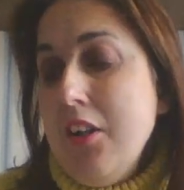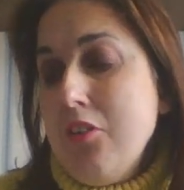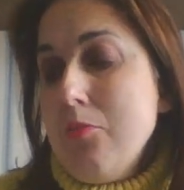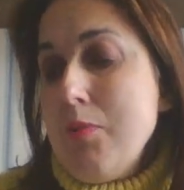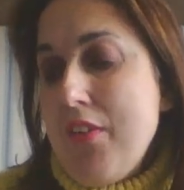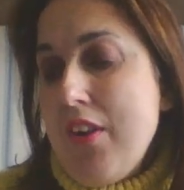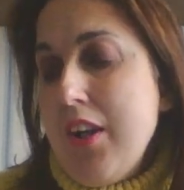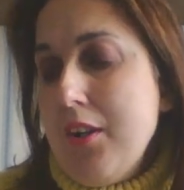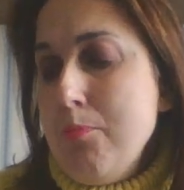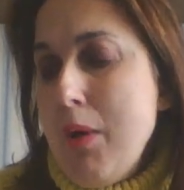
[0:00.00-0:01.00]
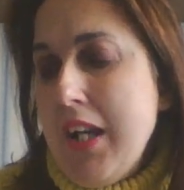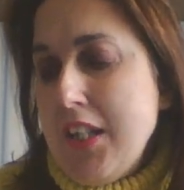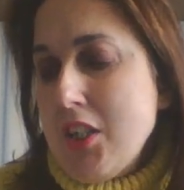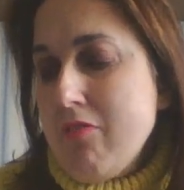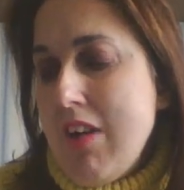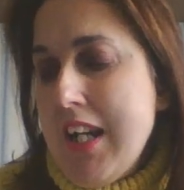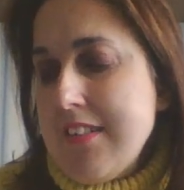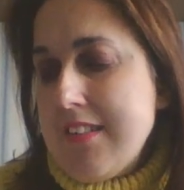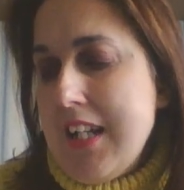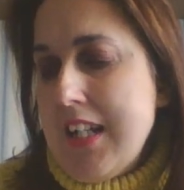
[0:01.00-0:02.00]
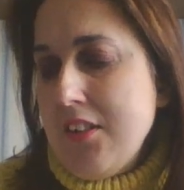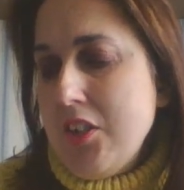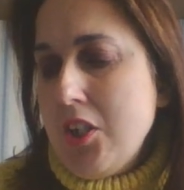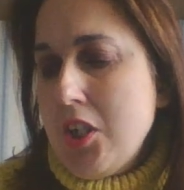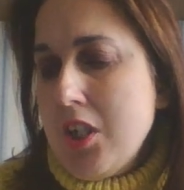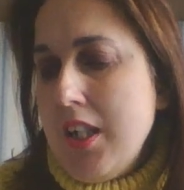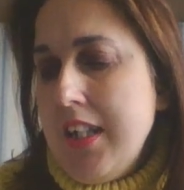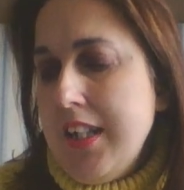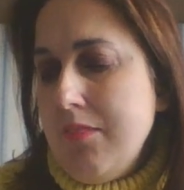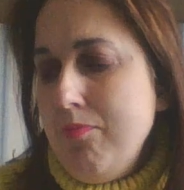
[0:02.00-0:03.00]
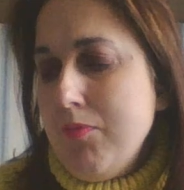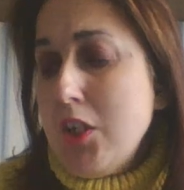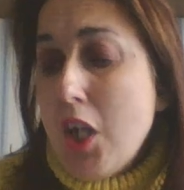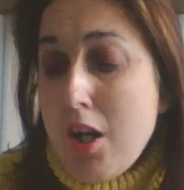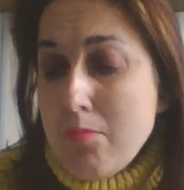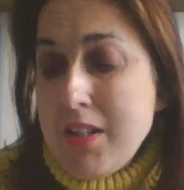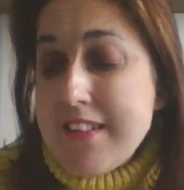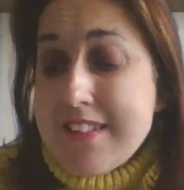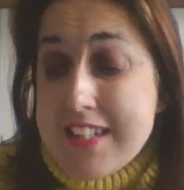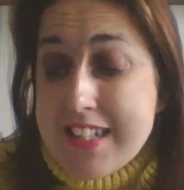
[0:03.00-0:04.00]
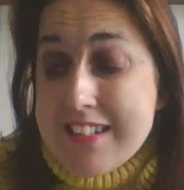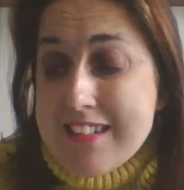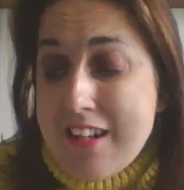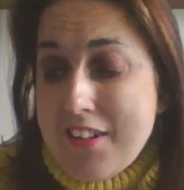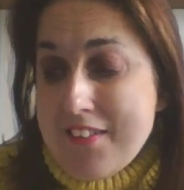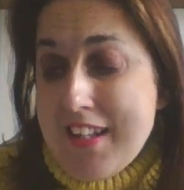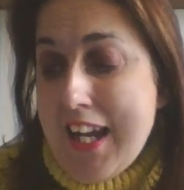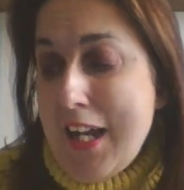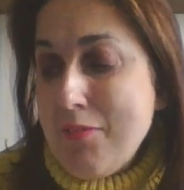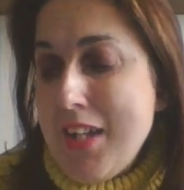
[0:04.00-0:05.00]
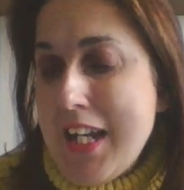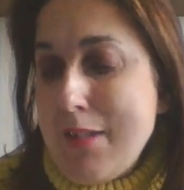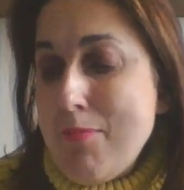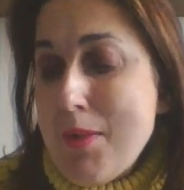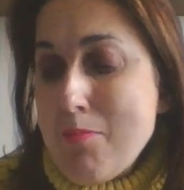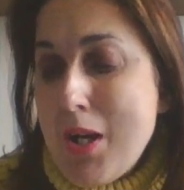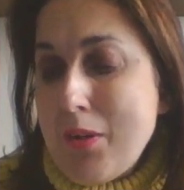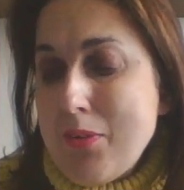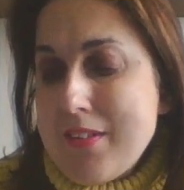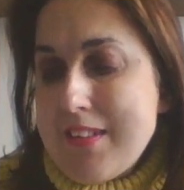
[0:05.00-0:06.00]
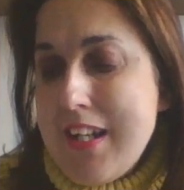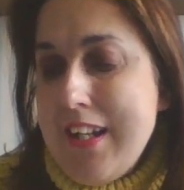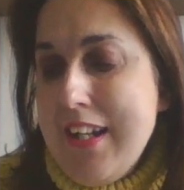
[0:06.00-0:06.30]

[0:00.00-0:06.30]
Number two, picturesque and um, charming seaside town named the most